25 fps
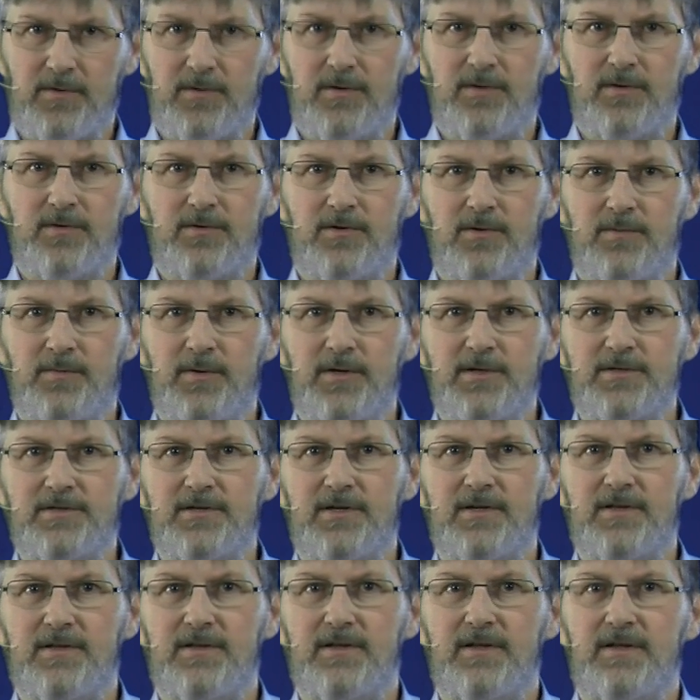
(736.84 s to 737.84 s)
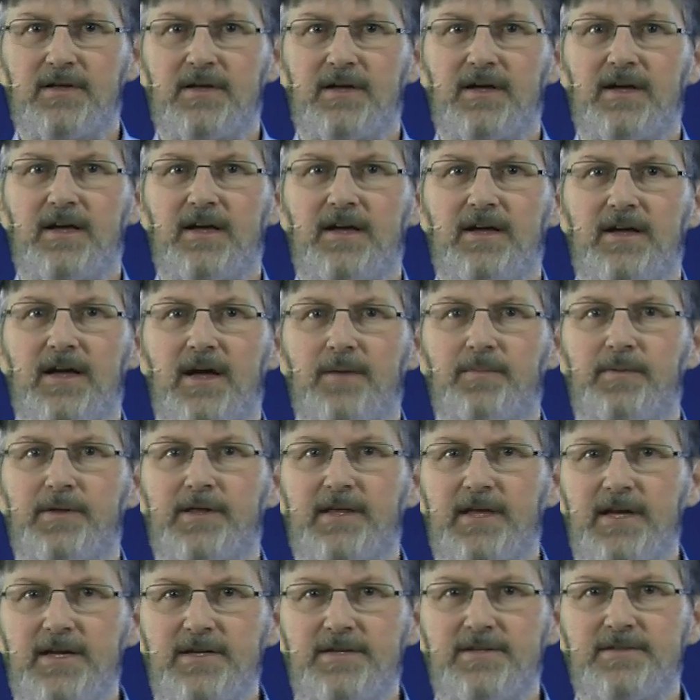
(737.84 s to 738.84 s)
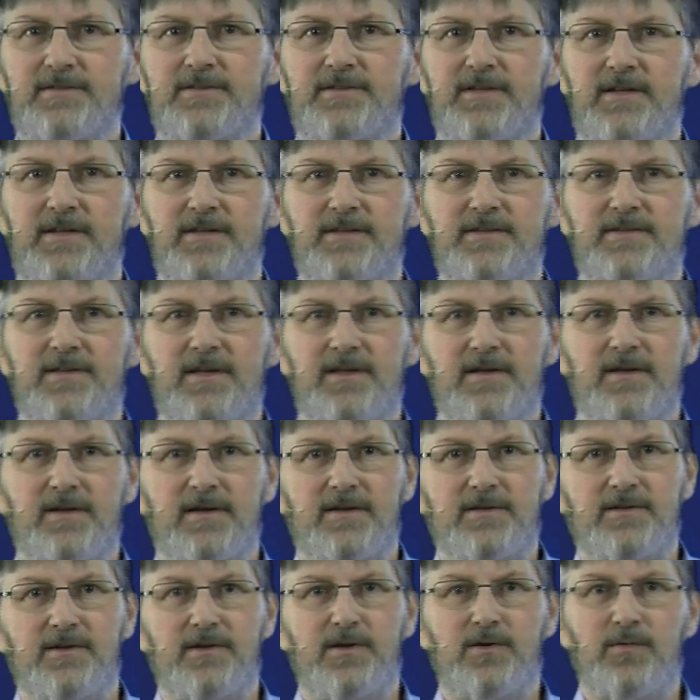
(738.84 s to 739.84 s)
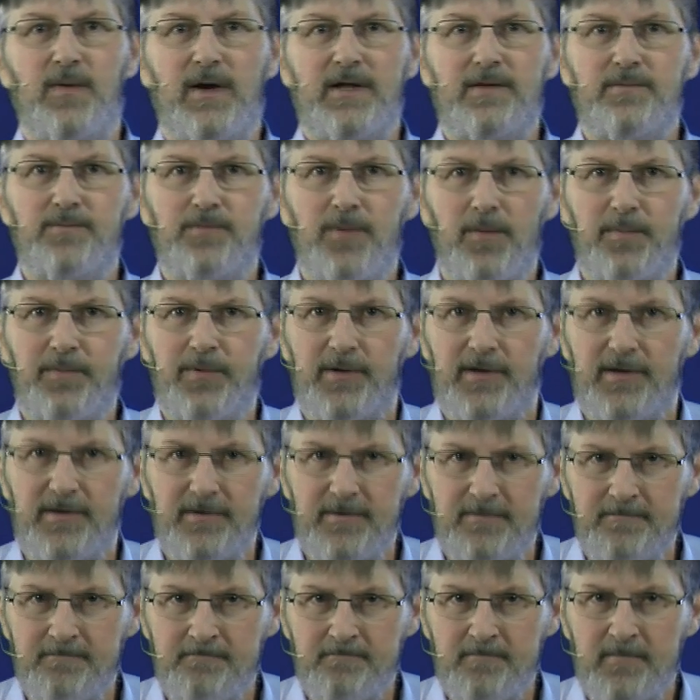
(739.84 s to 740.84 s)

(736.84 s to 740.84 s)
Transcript: commercial applications that is actually quite popular